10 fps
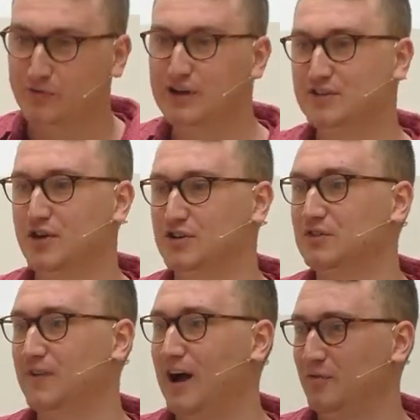research has
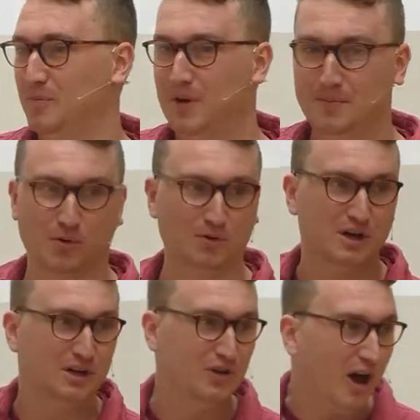found that people,
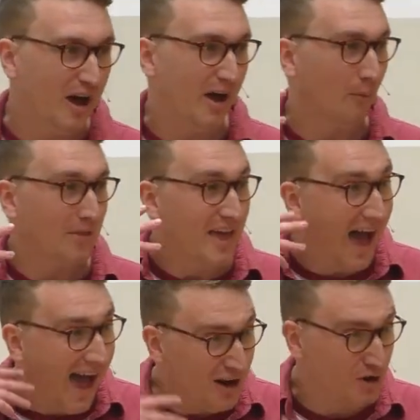when they're
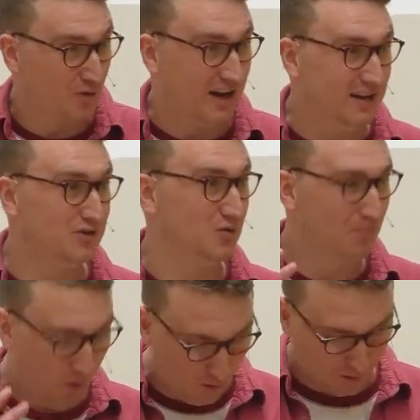angry, do
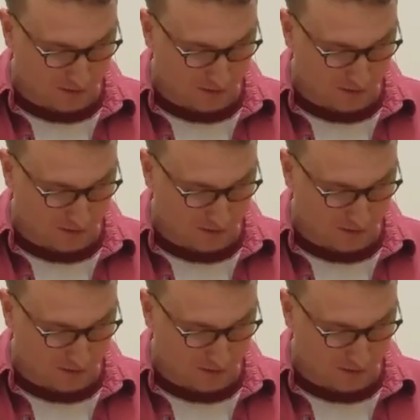more of